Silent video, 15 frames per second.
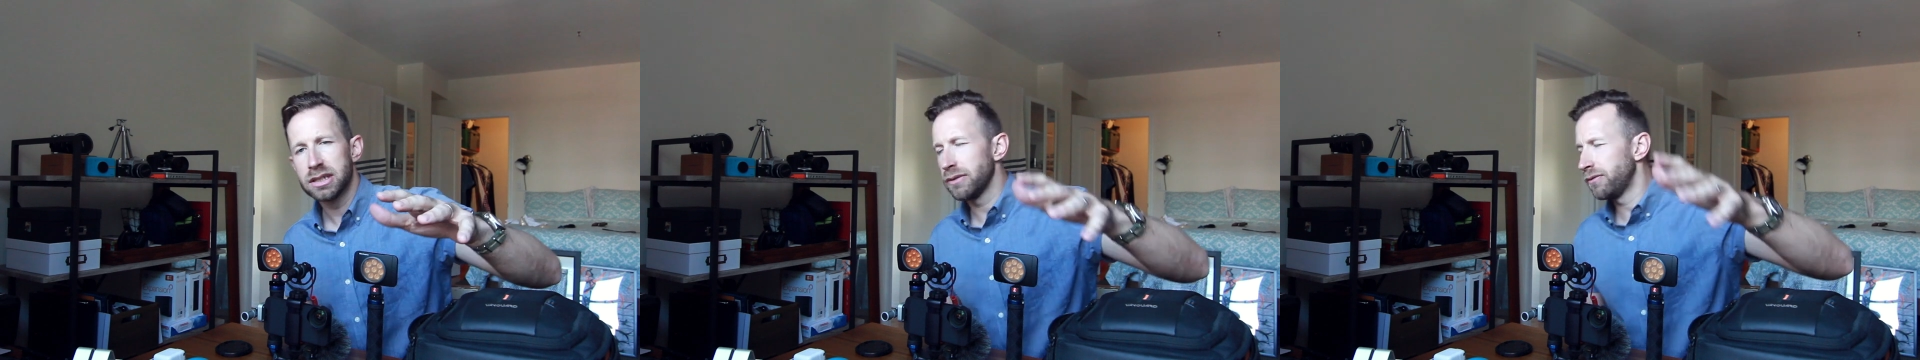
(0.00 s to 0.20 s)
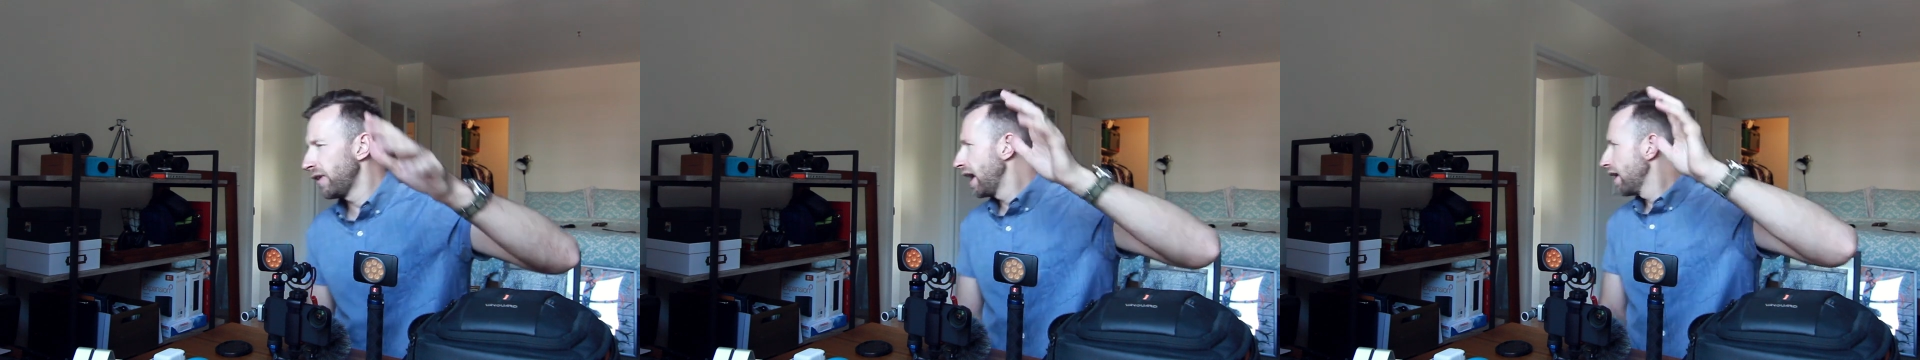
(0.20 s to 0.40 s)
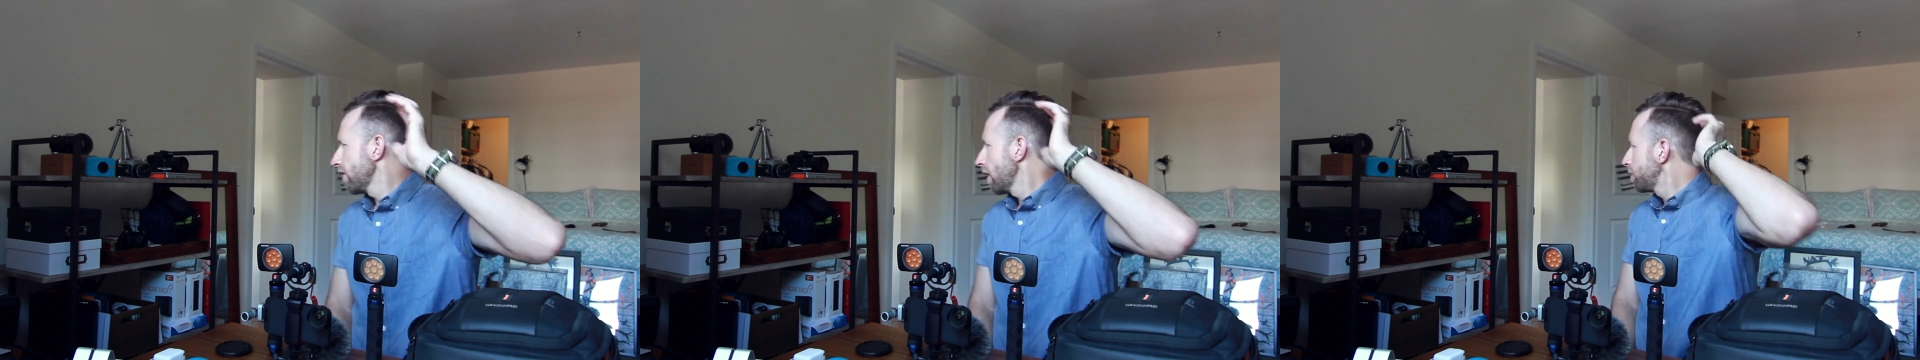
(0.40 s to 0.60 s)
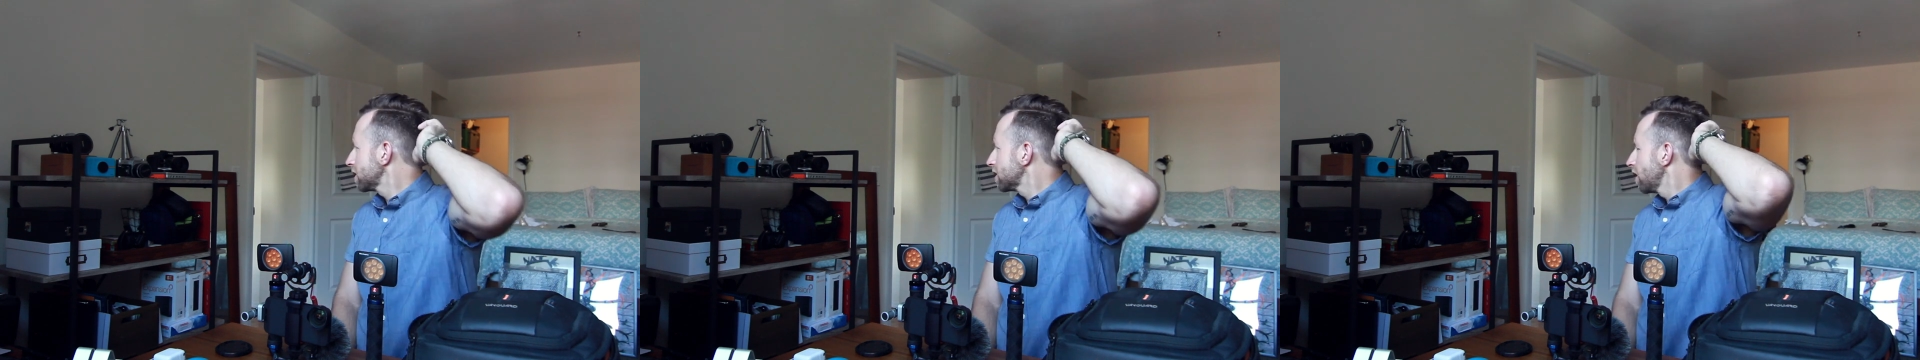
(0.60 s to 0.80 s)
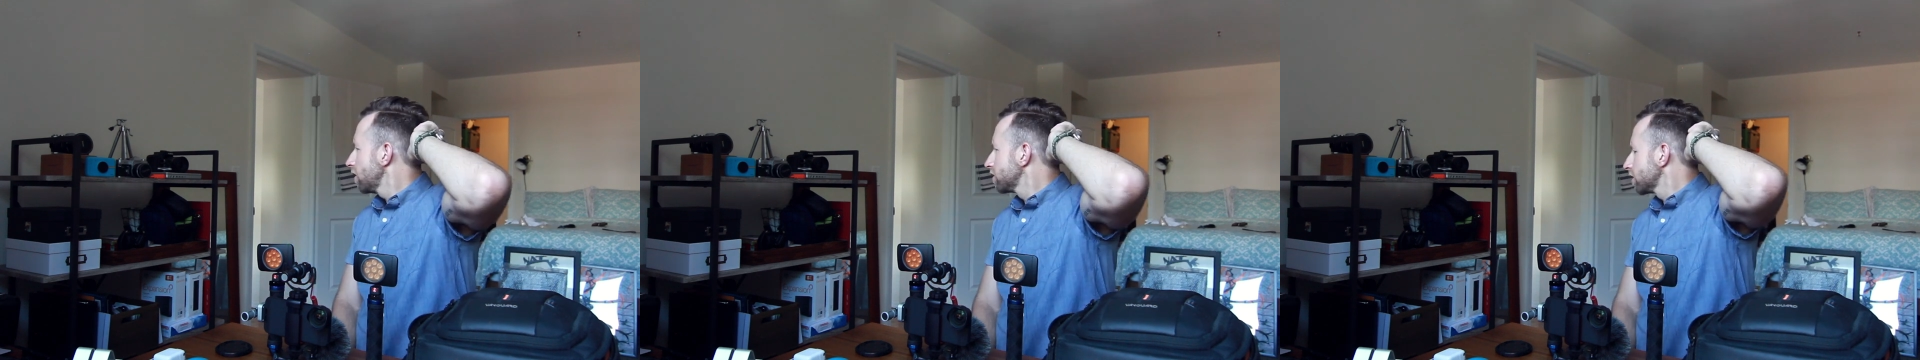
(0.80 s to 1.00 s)
To five
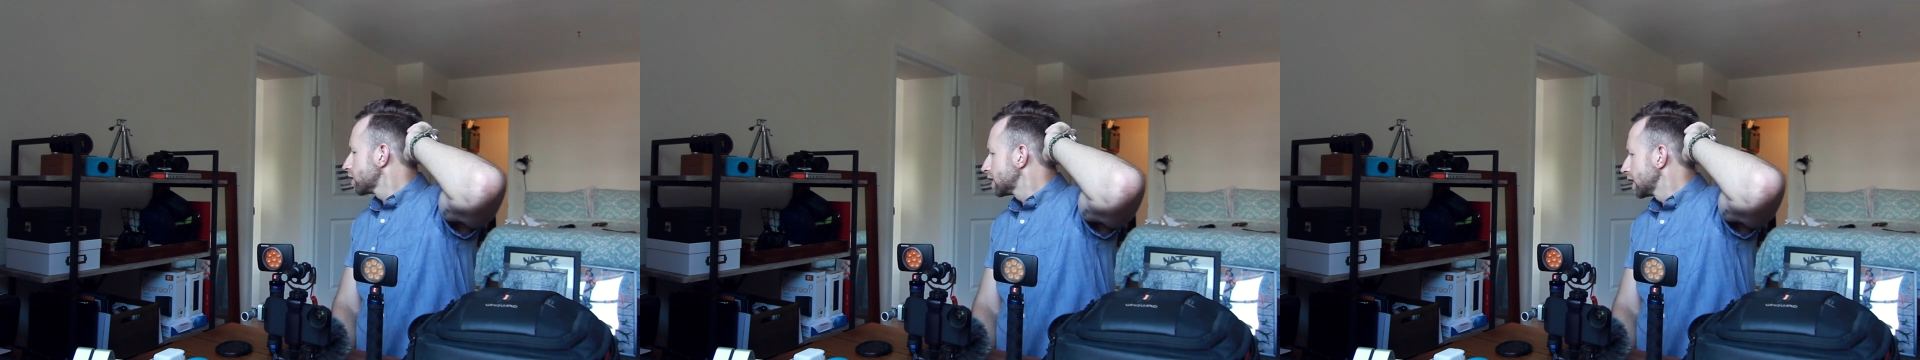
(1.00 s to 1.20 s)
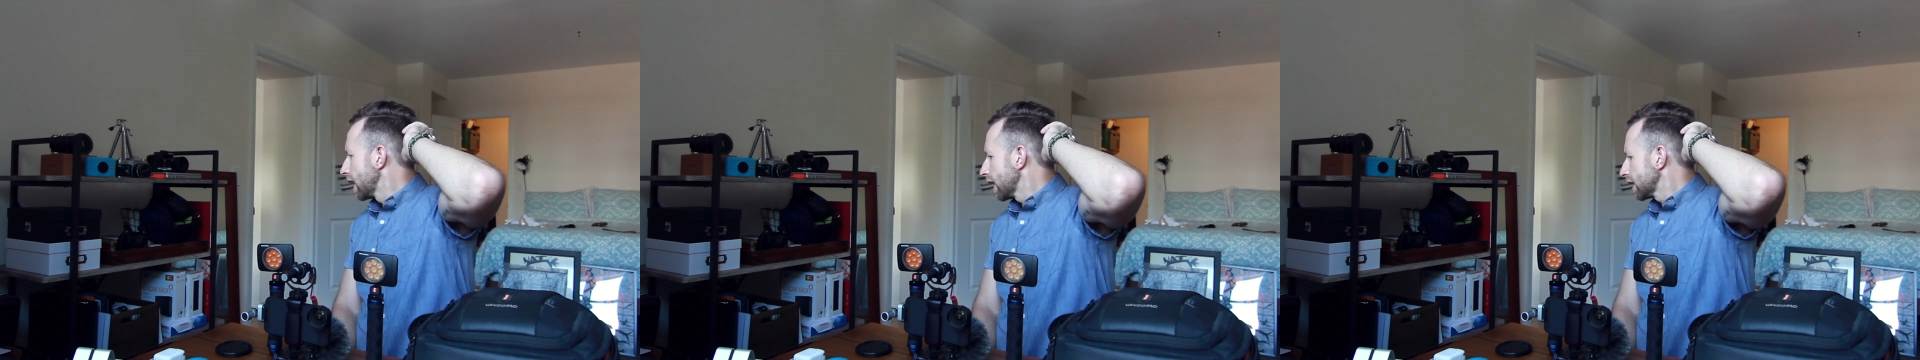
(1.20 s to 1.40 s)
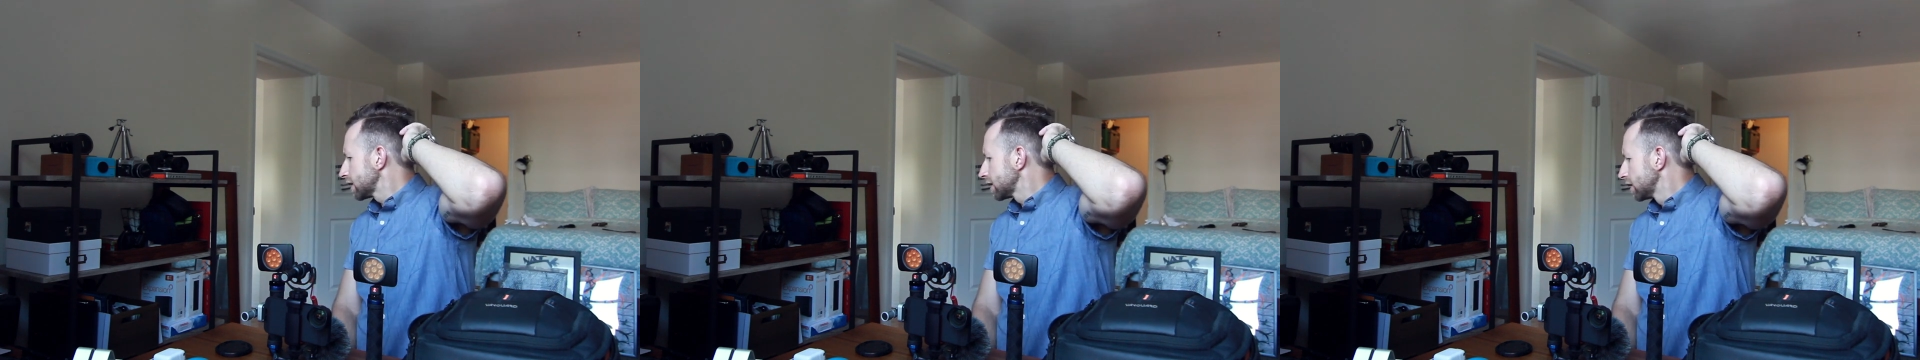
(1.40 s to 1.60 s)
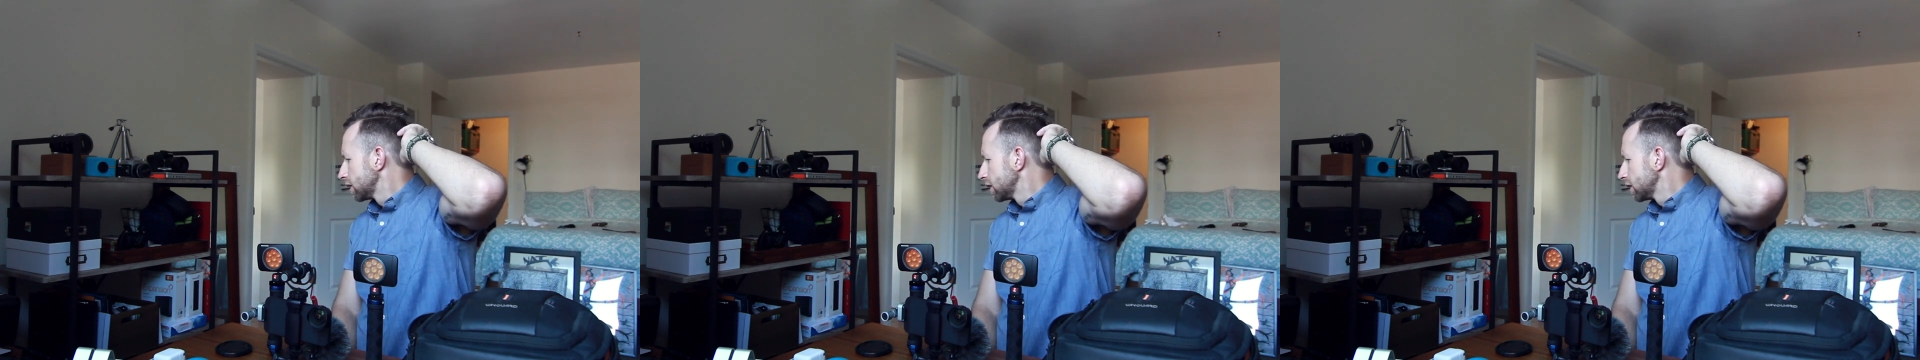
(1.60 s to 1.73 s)
episodes or six?